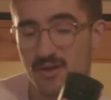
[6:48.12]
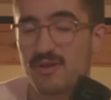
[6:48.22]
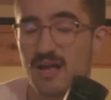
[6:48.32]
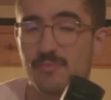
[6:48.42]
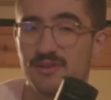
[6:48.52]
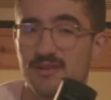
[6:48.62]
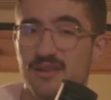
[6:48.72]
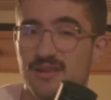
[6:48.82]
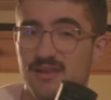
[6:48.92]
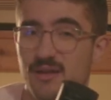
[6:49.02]
may not be an
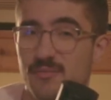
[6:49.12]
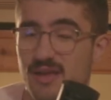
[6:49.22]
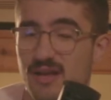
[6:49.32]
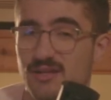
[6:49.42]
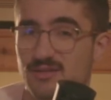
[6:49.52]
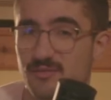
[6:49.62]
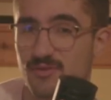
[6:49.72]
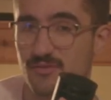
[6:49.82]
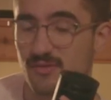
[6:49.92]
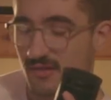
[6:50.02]
idiot. I may actually
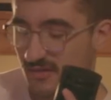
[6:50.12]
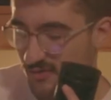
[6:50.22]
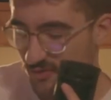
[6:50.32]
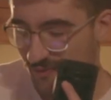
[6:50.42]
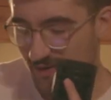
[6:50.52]
be right